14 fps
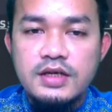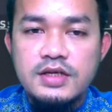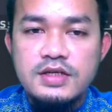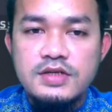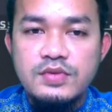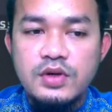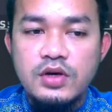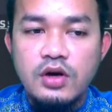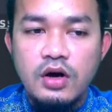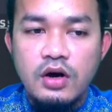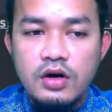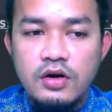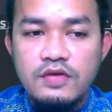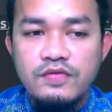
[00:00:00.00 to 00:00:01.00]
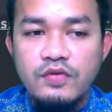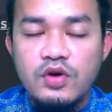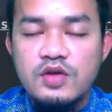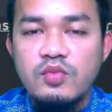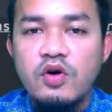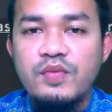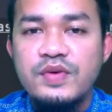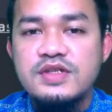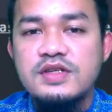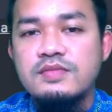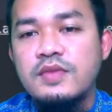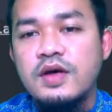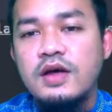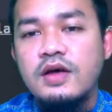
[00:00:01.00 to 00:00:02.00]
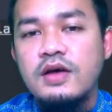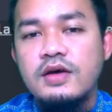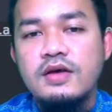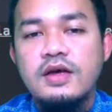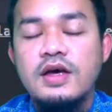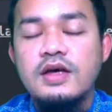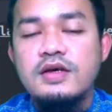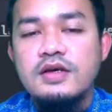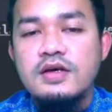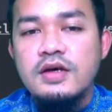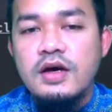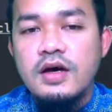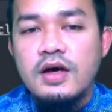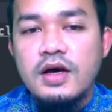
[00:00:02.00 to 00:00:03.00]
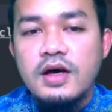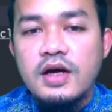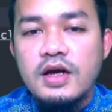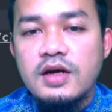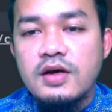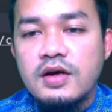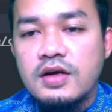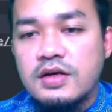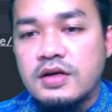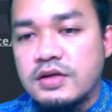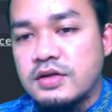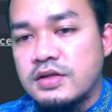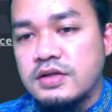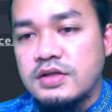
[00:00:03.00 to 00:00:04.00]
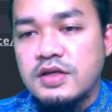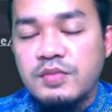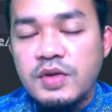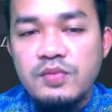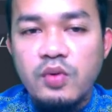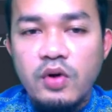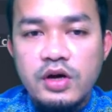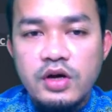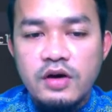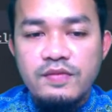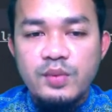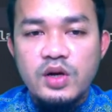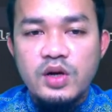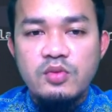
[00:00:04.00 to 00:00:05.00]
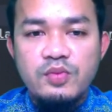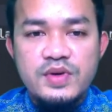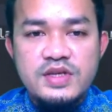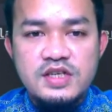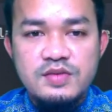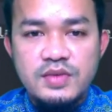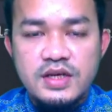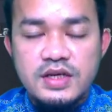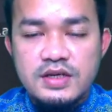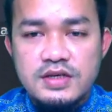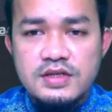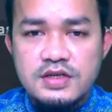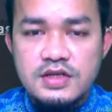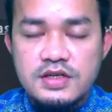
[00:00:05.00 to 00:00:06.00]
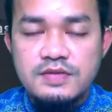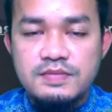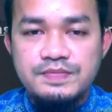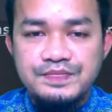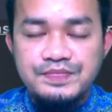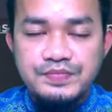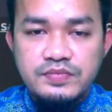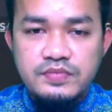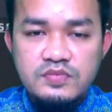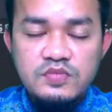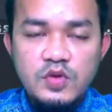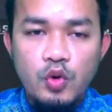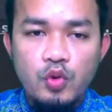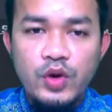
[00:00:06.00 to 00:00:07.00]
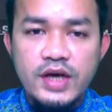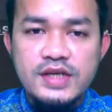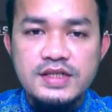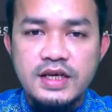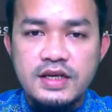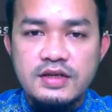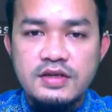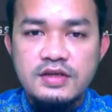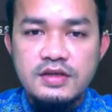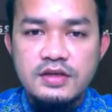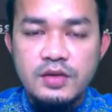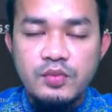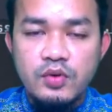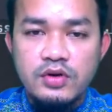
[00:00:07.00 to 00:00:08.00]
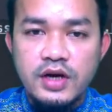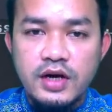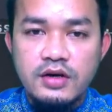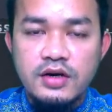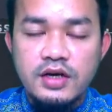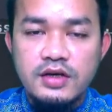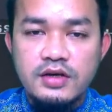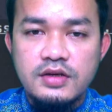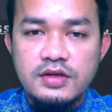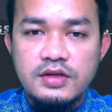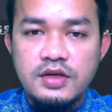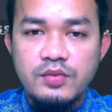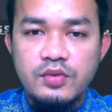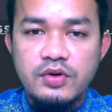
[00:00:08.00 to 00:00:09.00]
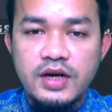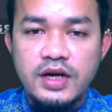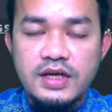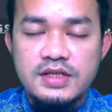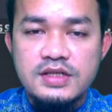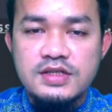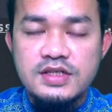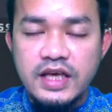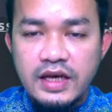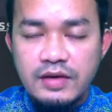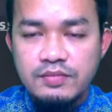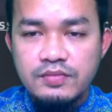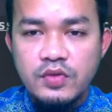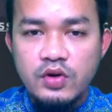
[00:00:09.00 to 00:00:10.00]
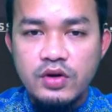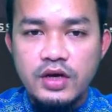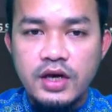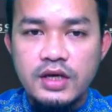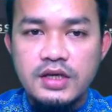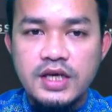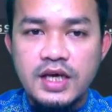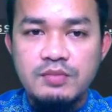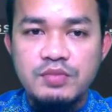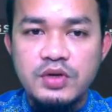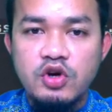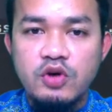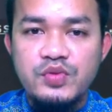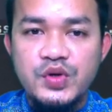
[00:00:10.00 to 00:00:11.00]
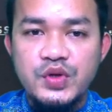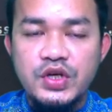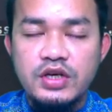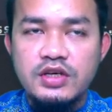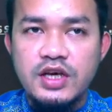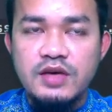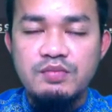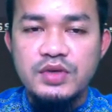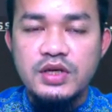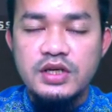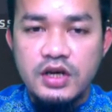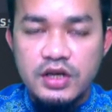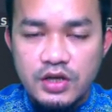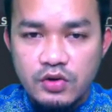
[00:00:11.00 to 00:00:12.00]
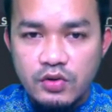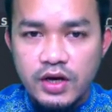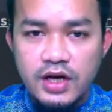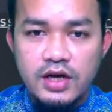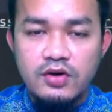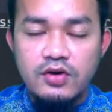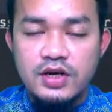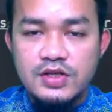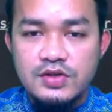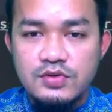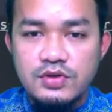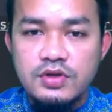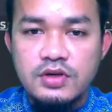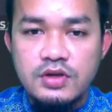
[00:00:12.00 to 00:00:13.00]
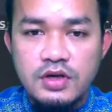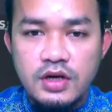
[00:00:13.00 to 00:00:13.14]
This is we call polymorphism, okay. The main point of polymorphism is we extend the product, right, the product is the same, okay, it can be computer, it can be radio according to here.